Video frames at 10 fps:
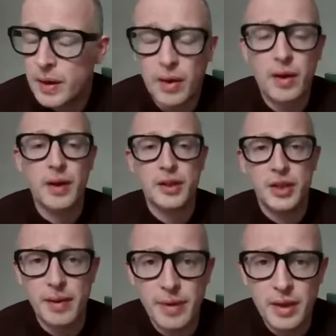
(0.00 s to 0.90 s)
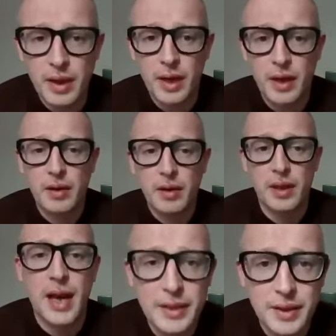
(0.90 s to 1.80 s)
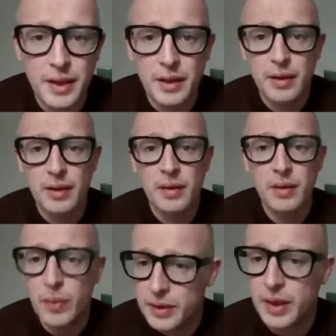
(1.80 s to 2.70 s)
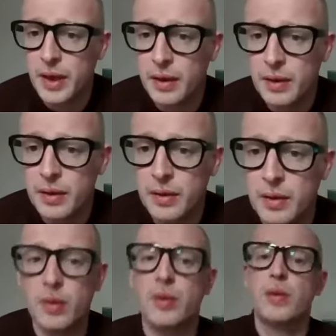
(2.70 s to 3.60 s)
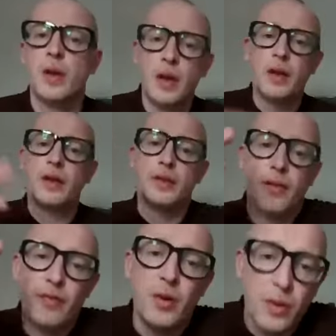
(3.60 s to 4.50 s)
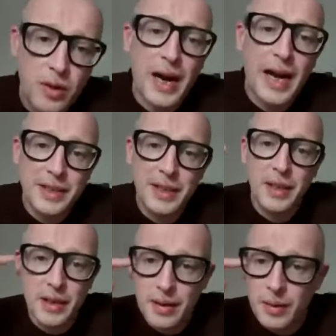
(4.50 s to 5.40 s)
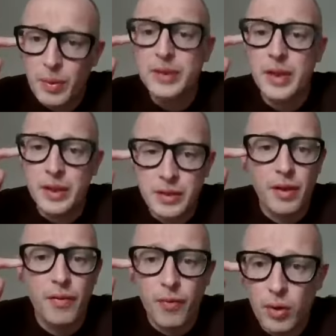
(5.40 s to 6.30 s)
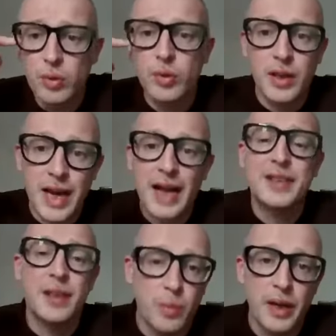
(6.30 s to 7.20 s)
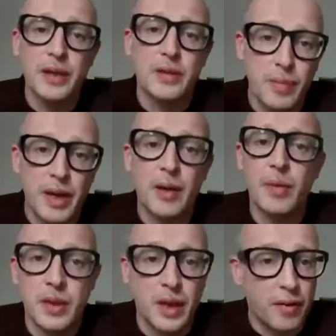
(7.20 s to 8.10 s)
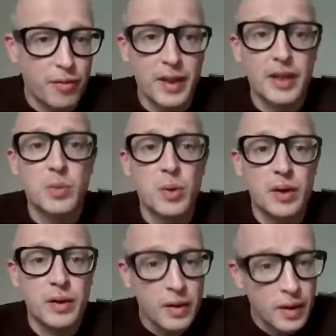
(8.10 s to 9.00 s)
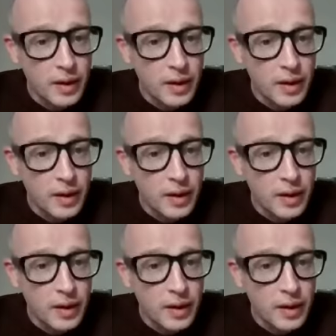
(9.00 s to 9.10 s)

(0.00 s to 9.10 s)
unashamedly classic whiskey. You know, there's a few classic whiskies and they follow classic ways of making whiskey. And for this one,